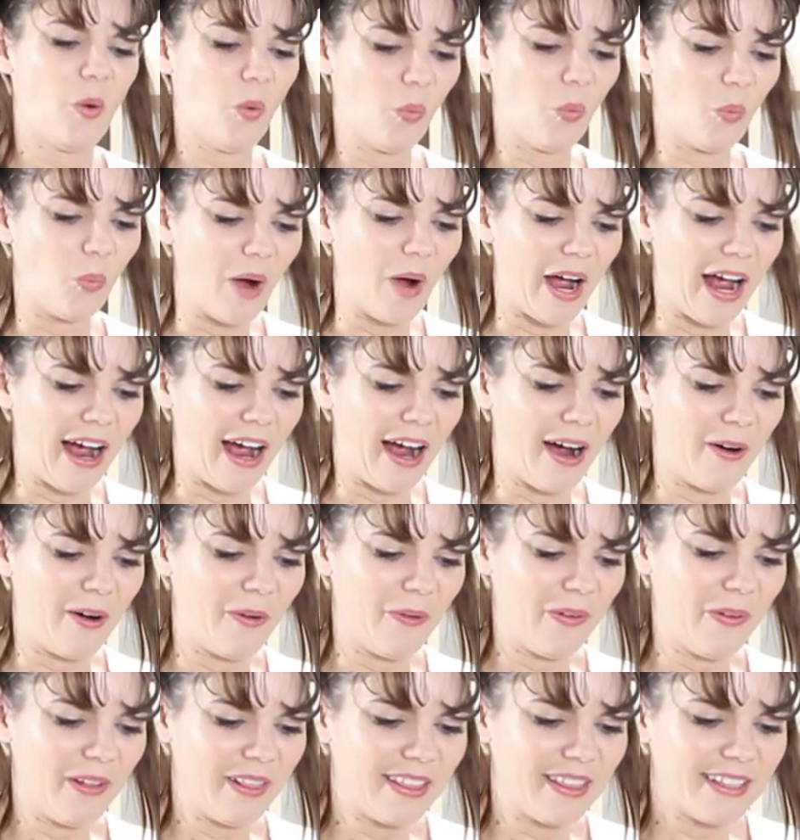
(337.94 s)
Wow,
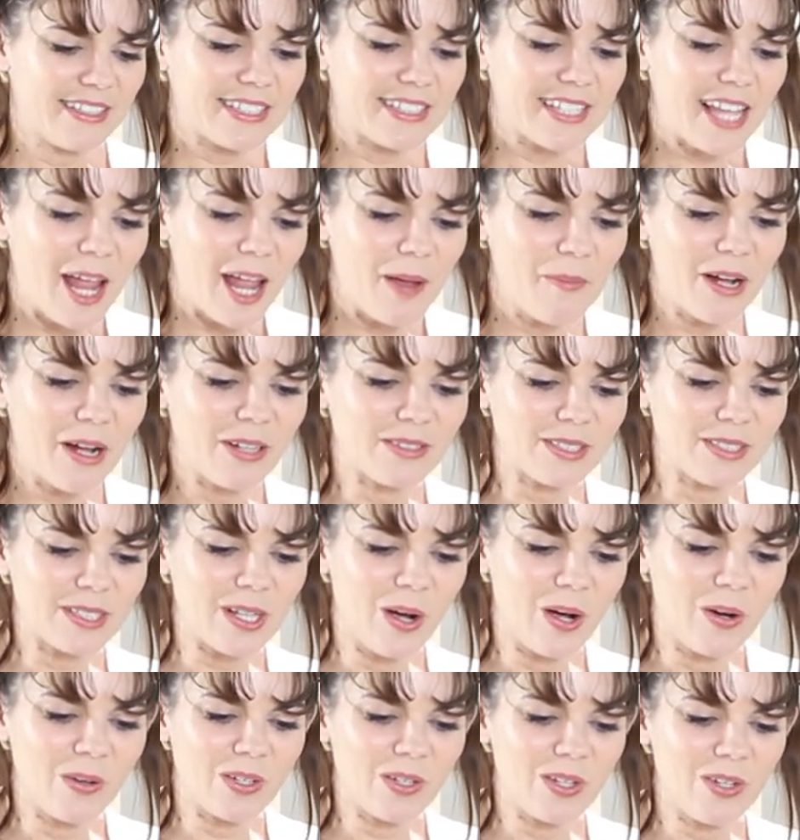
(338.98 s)
this came out
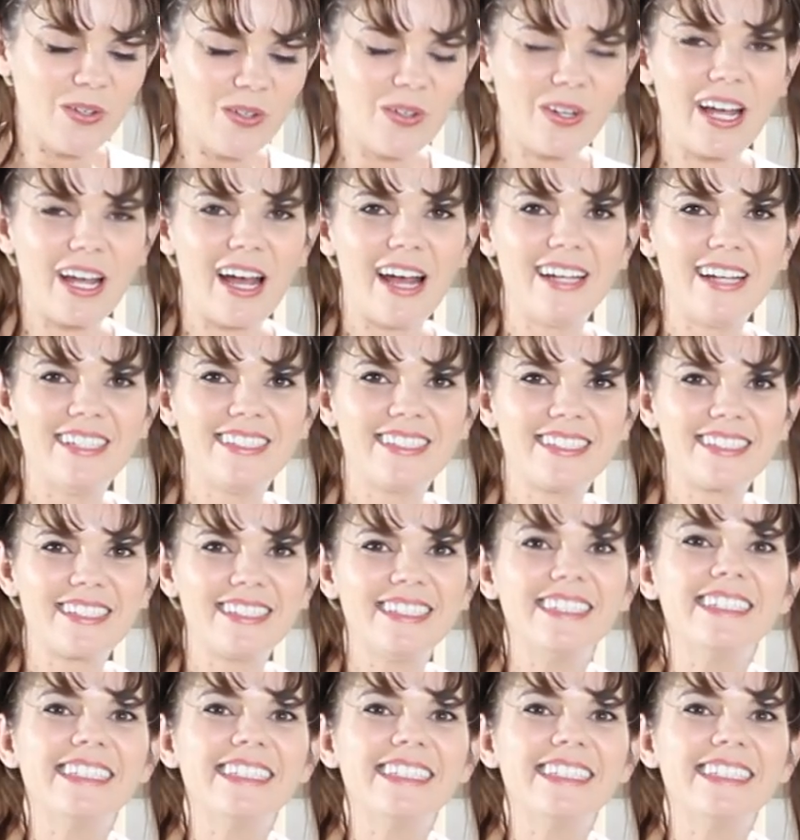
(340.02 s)
so cute, guys.